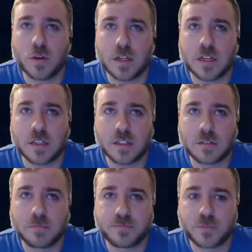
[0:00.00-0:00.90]
is
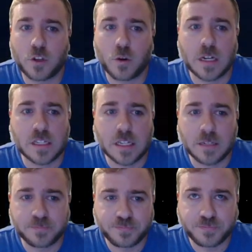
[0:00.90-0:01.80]
crazy.
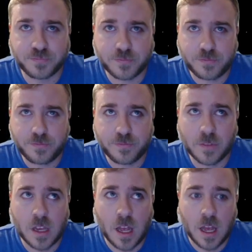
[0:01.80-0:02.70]

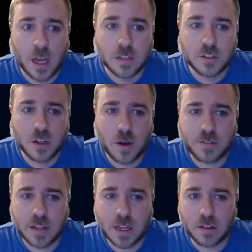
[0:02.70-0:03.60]
So
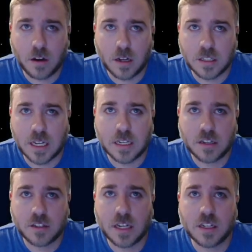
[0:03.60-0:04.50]
after that loss, I
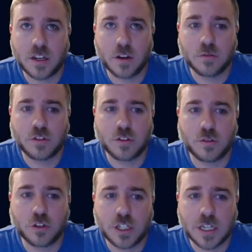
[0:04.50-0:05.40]
decided to go to
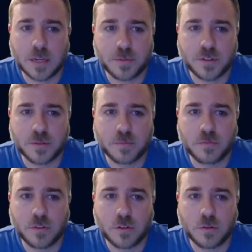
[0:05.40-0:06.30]
ships
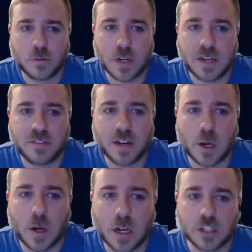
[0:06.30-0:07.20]
to try and
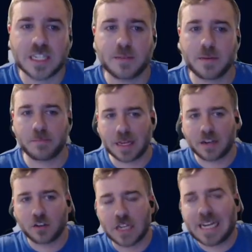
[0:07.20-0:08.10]
figure out just how many
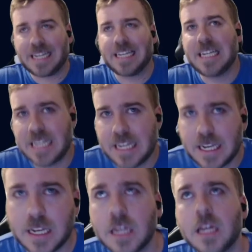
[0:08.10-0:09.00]
banners I needed
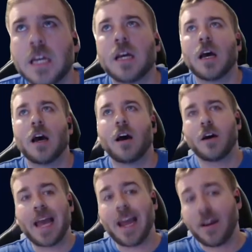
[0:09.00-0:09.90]

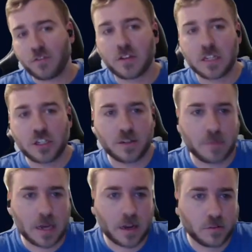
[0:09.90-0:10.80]
after these ship
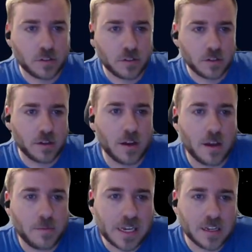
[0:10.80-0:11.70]
battles.
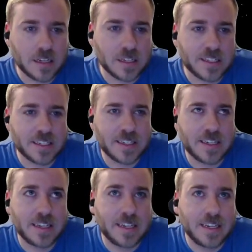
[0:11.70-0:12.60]
Because
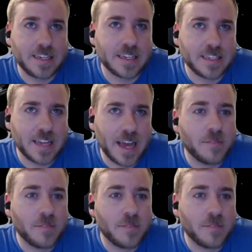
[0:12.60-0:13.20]
he doesn't have